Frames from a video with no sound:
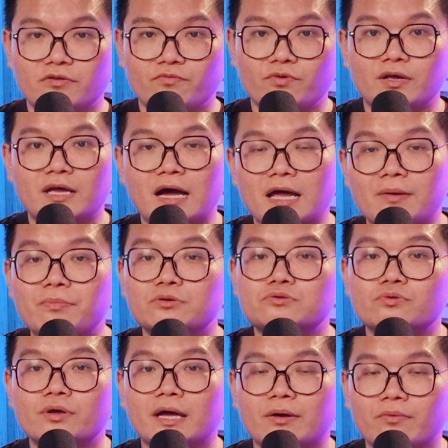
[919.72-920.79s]
If we are able
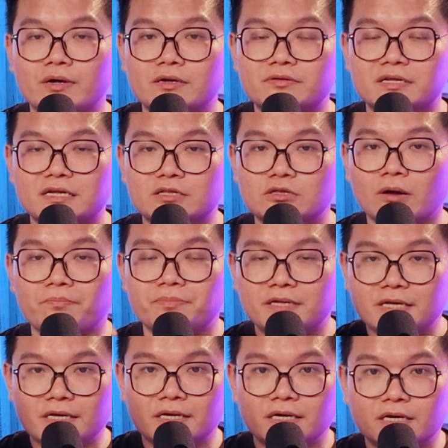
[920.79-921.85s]
to get one of the top
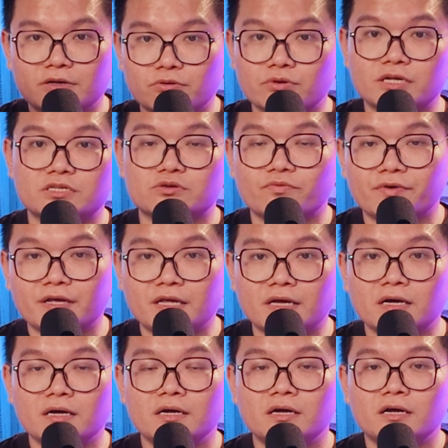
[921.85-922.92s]
tier units over
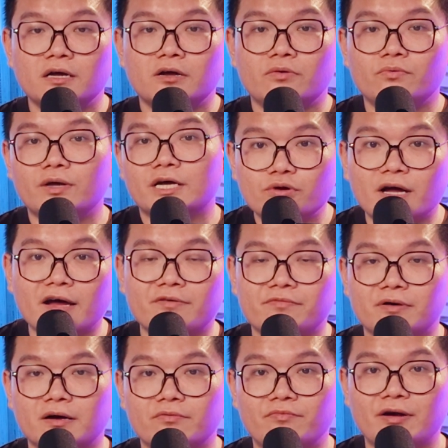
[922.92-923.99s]
here, we do have
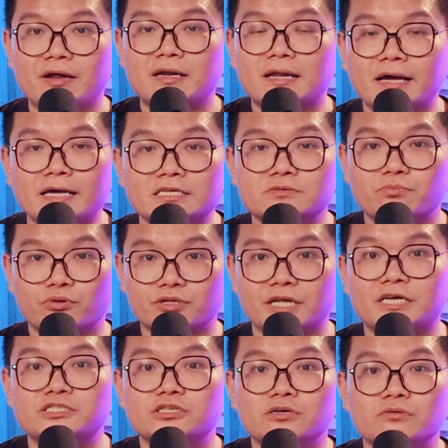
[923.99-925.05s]
a very nice
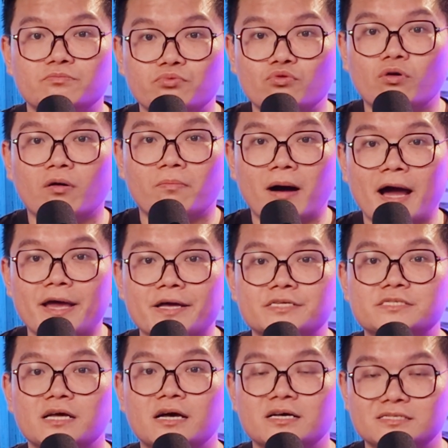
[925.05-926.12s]
potential pool of
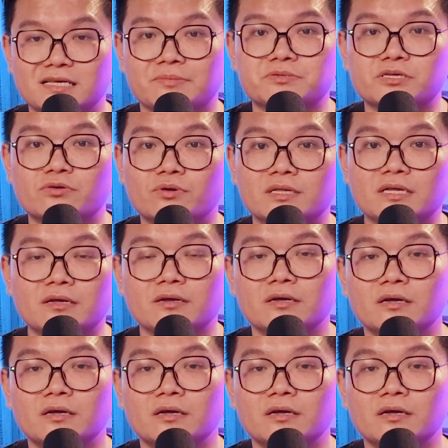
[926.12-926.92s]
buyers subsequently.